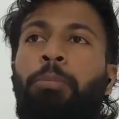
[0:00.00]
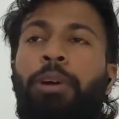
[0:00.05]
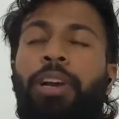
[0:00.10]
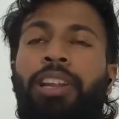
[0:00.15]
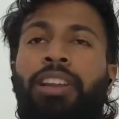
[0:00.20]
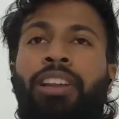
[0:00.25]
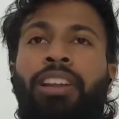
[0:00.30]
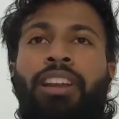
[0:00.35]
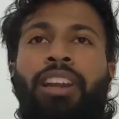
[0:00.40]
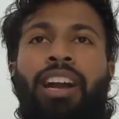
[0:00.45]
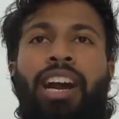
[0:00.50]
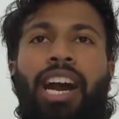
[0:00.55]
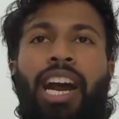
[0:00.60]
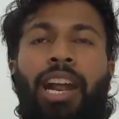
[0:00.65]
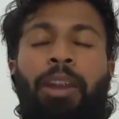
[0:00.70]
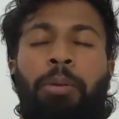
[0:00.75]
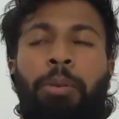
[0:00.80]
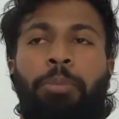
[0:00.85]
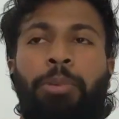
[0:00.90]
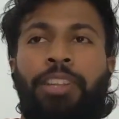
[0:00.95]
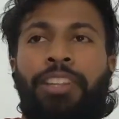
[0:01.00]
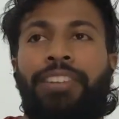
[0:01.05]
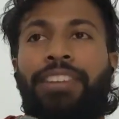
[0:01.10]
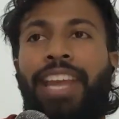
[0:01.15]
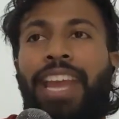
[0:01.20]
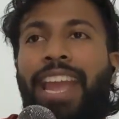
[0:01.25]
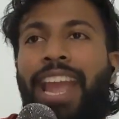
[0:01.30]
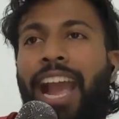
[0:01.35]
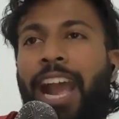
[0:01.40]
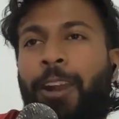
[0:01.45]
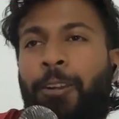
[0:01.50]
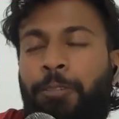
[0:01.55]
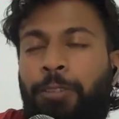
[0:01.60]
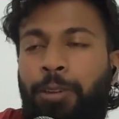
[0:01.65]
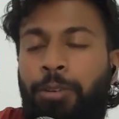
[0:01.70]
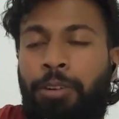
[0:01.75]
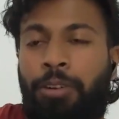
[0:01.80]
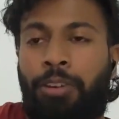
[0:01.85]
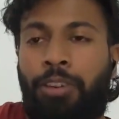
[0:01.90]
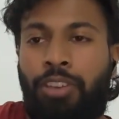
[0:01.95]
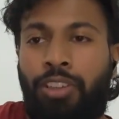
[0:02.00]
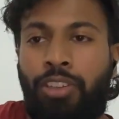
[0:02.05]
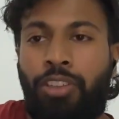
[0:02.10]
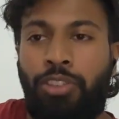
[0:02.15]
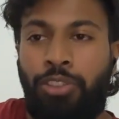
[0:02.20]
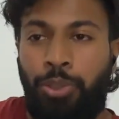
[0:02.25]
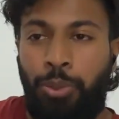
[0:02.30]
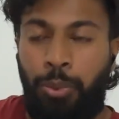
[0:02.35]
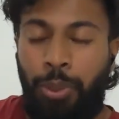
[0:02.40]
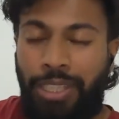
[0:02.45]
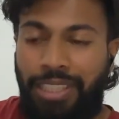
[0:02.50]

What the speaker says: but I remember the day after doing